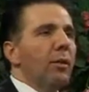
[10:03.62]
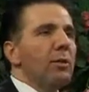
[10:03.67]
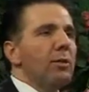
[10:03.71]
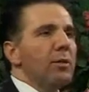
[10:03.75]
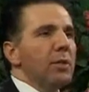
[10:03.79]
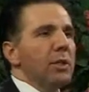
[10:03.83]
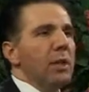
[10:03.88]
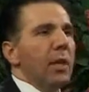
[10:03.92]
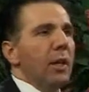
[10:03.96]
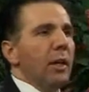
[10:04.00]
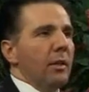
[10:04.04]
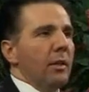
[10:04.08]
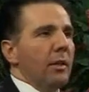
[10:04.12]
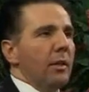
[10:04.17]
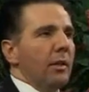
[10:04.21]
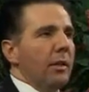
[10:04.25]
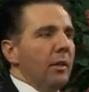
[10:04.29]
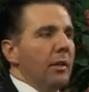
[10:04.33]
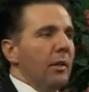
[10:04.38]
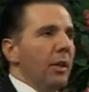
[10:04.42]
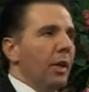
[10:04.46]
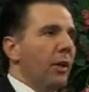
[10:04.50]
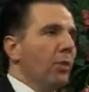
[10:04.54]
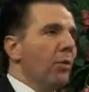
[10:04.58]
first cell,
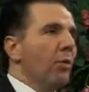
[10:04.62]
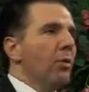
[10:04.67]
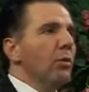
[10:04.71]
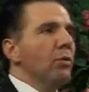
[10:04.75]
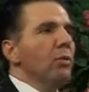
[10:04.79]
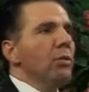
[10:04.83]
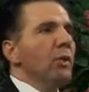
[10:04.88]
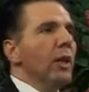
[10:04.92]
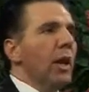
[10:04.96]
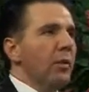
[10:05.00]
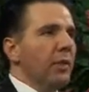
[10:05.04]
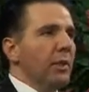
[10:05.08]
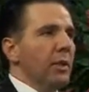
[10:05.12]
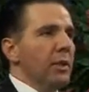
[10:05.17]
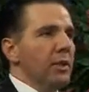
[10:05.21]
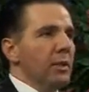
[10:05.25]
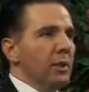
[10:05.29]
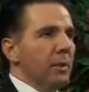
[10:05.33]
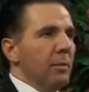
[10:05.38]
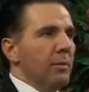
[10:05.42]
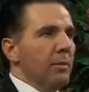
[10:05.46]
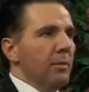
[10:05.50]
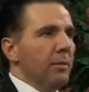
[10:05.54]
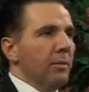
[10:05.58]
according to
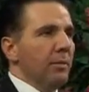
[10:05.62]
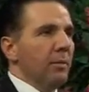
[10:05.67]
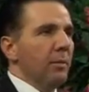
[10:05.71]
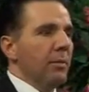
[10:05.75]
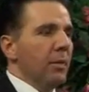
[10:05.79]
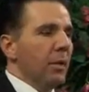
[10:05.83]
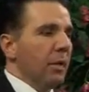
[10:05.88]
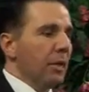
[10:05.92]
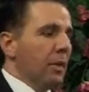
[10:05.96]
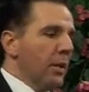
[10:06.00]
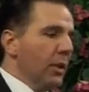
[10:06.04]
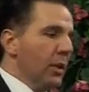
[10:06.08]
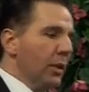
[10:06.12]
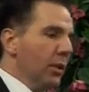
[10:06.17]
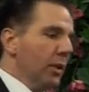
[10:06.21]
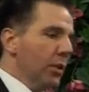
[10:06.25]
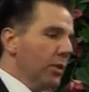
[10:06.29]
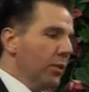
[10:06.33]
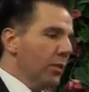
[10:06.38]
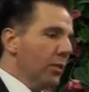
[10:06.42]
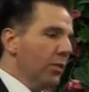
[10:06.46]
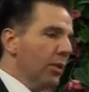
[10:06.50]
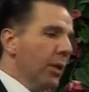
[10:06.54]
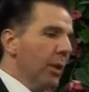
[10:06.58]
Darwinism,
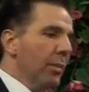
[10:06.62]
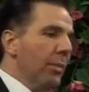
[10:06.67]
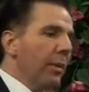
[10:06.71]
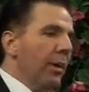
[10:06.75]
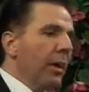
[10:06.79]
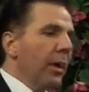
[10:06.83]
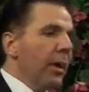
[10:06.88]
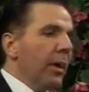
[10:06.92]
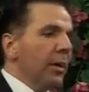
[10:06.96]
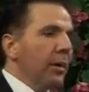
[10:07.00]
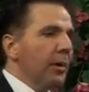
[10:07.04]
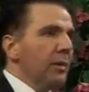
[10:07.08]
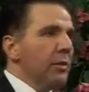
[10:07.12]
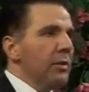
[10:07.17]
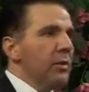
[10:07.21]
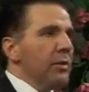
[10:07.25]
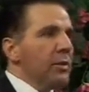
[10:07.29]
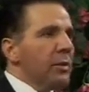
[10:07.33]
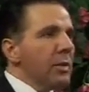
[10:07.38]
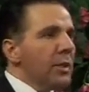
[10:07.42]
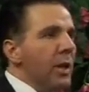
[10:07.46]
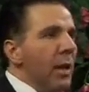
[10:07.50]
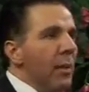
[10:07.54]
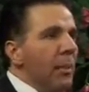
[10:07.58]
should appear
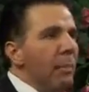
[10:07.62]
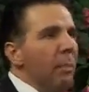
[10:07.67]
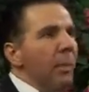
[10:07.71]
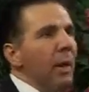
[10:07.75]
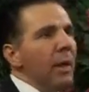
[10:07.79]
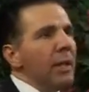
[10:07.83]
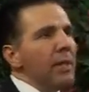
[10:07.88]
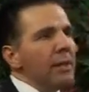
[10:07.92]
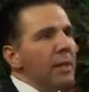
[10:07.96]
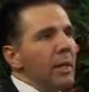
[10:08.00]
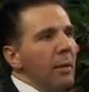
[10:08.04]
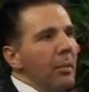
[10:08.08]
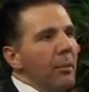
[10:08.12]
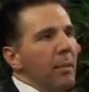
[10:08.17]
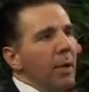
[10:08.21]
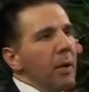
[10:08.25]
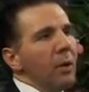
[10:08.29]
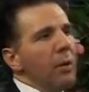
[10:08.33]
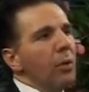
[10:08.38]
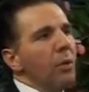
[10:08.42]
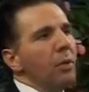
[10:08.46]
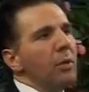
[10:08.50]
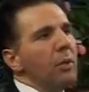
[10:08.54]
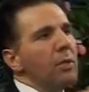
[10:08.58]
step by step
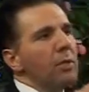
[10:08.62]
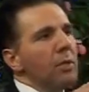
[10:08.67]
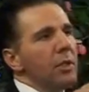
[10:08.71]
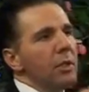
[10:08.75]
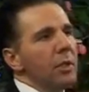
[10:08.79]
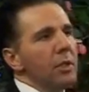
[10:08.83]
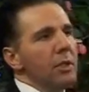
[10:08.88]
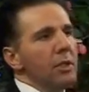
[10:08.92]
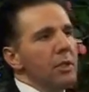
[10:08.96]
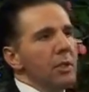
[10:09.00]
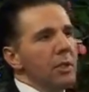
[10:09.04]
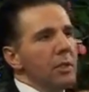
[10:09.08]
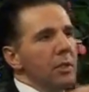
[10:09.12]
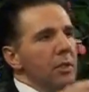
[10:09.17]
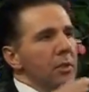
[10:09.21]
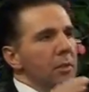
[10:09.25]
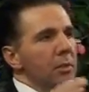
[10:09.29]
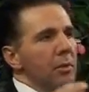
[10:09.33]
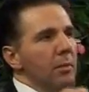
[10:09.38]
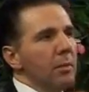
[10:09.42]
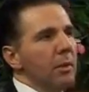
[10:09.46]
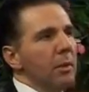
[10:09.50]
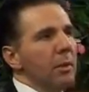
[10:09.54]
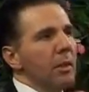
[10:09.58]
by
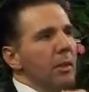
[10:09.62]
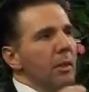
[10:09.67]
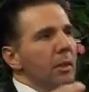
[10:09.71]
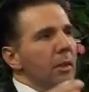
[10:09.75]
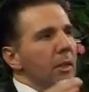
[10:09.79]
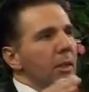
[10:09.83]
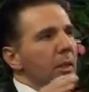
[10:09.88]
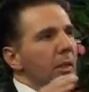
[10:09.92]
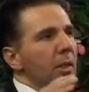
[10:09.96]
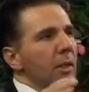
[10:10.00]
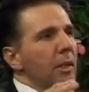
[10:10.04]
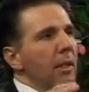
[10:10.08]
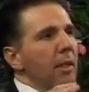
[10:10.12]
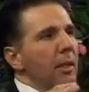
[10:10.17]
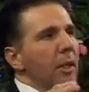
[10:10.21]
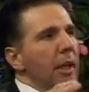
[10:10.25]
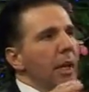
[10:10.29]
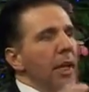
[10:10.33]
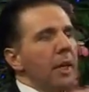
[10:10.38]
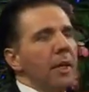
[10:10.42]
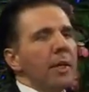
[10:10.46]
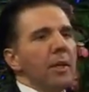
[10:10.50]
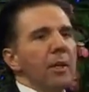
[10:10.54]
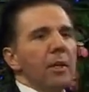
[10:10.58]
coincidences
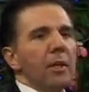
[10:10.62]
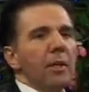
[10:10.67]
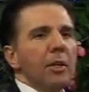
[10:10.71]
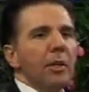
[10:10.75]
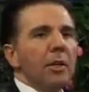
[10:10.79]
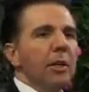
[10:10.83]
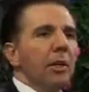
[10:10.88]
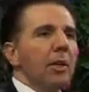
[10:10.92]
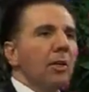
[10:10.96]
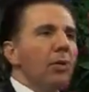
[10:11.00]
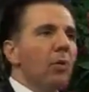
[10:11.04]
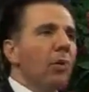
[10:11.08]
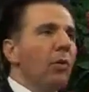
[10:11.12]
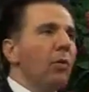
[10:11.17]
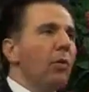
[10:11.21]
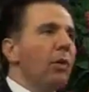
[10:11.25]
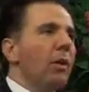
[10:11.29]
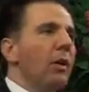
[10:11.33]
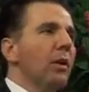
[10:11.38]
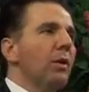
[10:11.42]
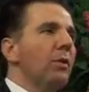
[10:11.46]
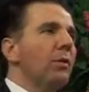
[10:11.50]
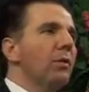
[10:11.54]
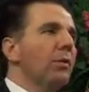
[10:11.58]
and
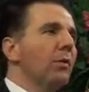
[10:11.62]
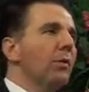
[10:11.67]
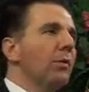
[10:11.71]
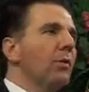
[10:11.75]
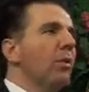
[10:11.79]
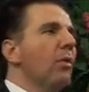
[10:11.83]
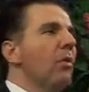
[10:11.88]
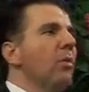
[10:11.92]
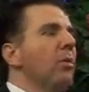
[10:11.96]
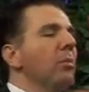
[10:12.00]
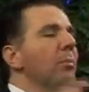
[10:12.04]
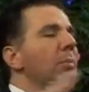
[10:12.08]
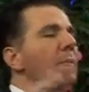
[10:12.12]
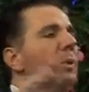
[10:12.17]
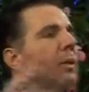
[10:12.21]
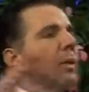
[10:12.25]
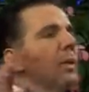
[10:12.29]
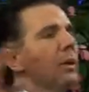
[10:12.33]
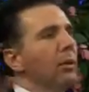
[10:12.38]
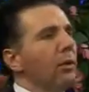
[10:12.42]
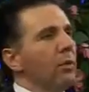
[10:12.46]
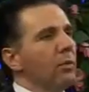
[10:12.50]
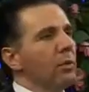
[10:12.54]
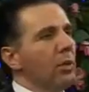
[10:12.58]
over a long
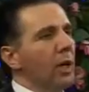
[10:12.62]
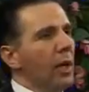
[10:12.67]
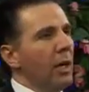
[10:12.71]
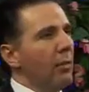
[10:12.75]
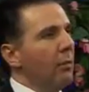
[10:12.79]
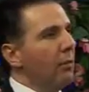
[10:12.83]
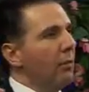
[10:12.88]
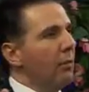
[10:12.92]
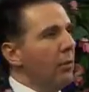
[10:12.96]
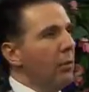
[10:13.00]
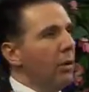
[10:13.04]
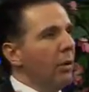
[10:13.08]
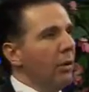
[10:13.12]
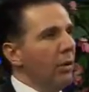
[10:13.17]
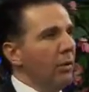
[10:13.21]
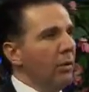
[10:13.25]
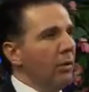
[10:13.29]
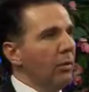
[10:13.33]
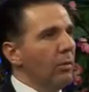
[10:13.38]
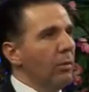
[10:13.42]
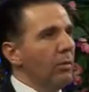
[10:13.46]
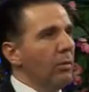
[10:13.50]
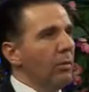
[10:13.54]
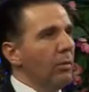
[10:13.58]
period of time.
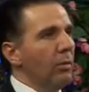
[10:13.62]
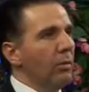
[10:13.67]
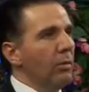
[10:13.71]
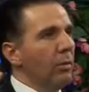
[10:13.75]
No.